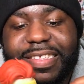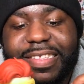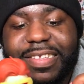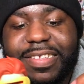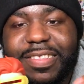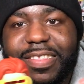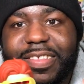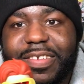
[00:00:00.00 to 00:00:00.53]

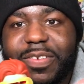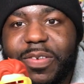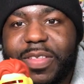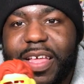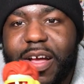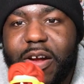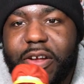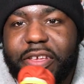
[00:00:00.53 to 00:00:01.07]
look at all
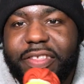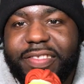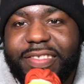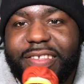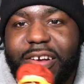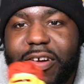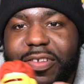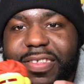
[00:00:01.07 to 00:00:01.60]
that arc
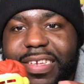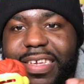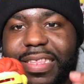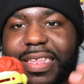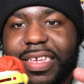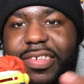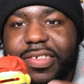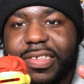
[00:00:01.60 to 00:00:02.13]

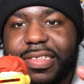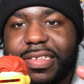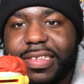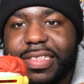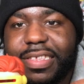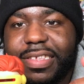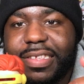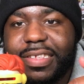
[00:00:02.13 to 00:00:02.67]
articulation. Look
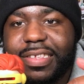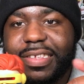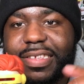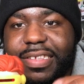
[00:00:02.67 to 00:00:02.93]
at this.